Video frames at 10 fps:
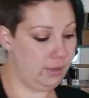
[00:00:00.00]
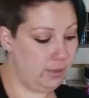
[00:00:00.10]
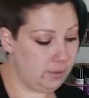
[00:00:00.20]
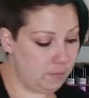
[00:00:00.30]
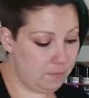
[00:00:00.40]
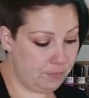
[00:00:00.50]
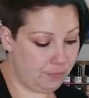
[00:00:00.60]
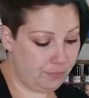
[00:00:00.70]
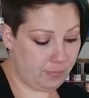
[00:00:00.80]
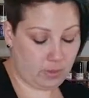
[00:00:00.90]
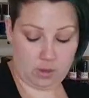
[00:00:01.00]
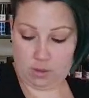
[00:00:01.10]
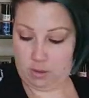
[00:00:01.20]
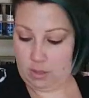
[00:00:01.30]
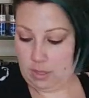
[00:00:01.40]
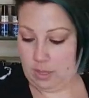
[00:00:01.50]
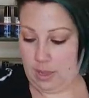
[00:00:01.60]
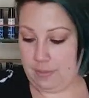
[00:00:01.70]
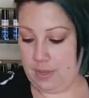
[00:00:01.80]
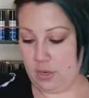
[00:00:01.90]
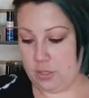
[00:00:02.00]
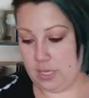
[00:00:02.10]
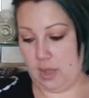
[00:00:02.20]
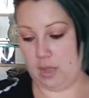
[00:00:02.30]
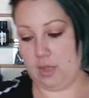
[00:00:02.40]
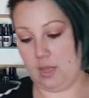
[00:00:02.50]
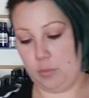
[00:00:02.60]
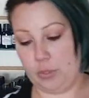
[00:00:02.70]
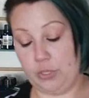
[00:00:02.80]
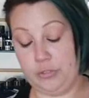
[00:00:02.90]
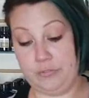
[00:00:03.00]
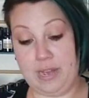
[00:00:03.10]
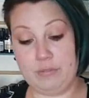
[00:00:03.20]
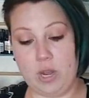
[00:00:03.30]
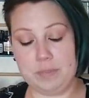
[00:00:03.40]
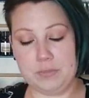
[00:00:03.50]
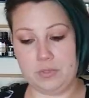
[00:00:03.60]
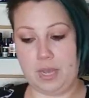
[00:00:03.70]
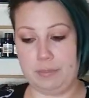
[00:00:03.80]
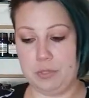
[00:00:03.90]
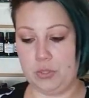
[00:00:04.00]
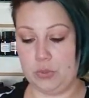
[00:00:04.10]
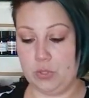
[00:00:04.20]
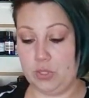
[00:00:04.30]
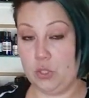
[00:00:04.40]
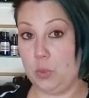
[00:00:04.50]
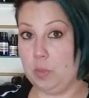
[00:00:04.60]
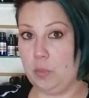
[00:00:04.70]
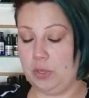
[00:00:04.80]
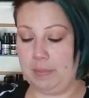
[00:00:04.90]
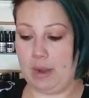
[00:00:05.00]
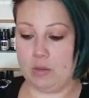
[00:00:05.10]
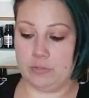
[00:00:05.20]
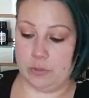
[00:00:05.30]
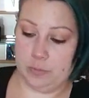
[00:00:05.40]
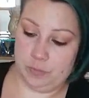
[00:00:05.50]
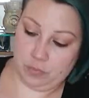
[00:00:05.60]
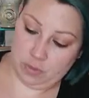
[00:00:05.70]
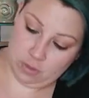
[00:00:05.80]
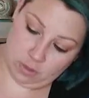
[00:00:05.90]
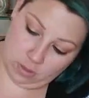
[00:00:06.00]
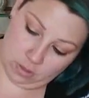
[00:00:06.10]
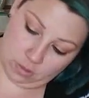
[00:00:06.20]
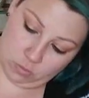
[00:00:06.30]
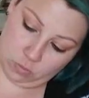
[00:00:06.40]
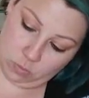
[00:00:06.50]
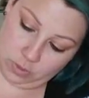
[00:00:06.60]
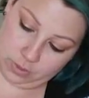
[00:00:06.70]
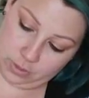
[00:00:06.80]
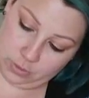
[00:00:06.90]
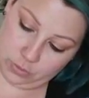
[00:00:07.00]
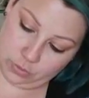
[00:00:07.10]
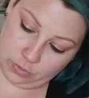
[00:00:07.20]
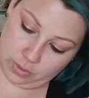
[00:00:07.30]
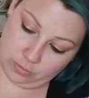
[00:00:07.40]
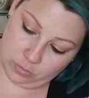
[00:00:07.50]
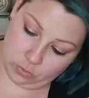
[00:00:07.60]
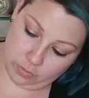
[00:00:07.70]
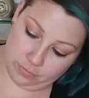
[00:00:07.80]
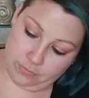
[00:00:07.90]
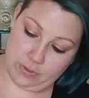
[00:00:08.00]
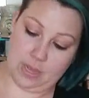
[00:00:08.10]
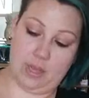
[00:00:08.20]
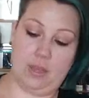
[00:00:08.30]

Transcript: Okay. And then our thyme. We're going to do 5 drops of thyme too. So these are going to be pretty powerful. 1, 2, 3, 4, 5.